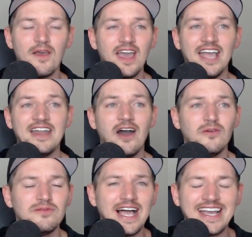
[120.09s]
And
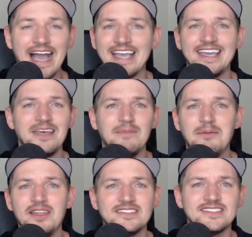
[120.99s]
now, like, I get it.
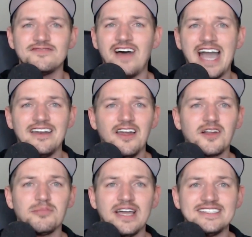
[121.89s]
Maybe is fine in other
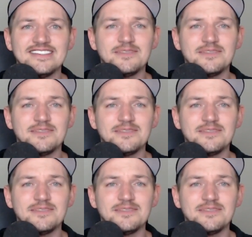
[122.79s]
places,